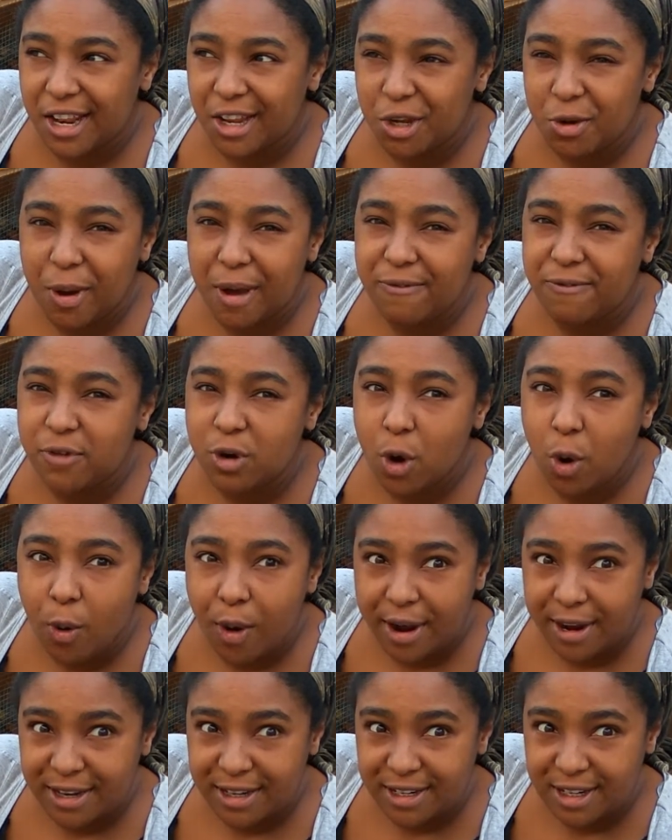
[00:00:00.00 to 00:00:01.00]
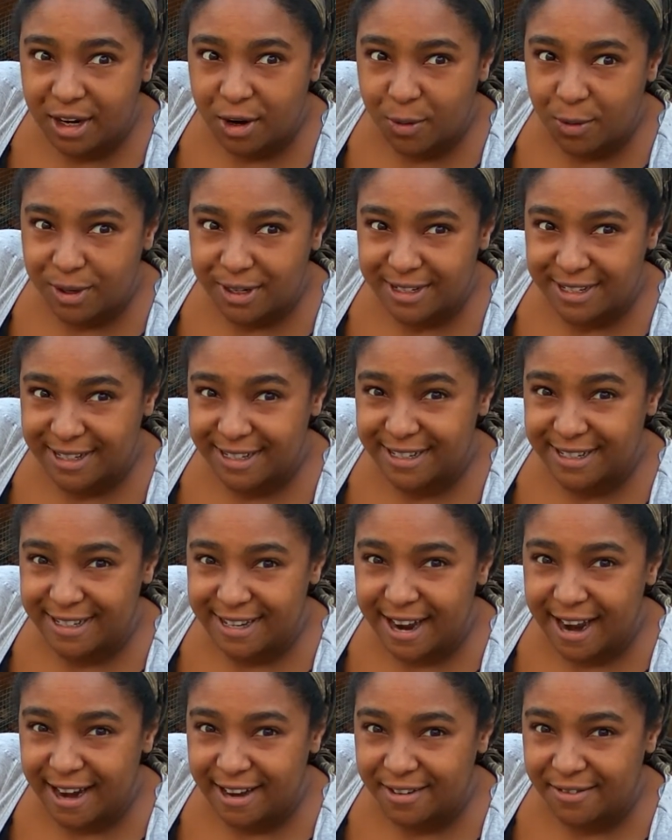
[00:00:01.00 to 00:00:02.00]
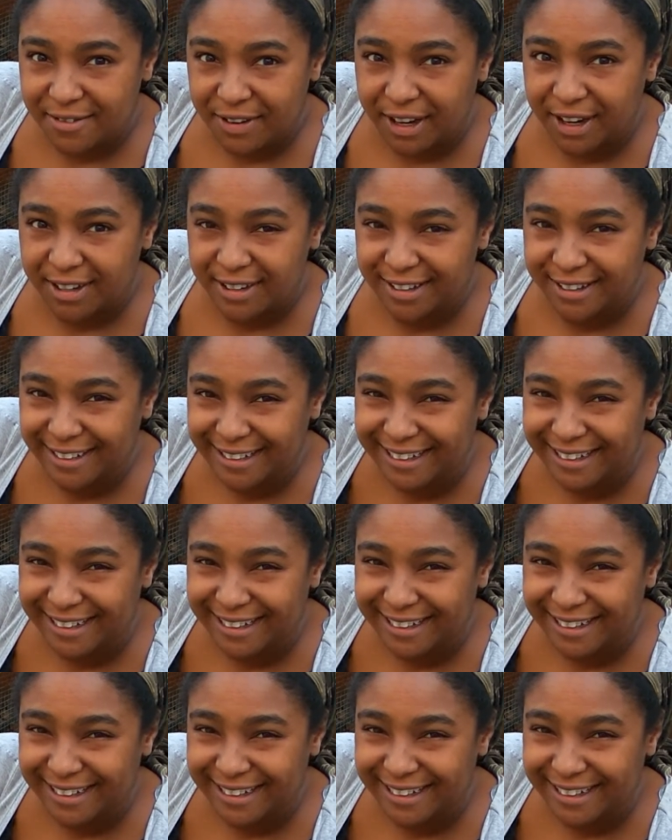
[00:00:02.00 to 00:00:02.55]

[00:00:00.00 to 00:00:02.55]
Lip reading: you have no idea what's inside of it.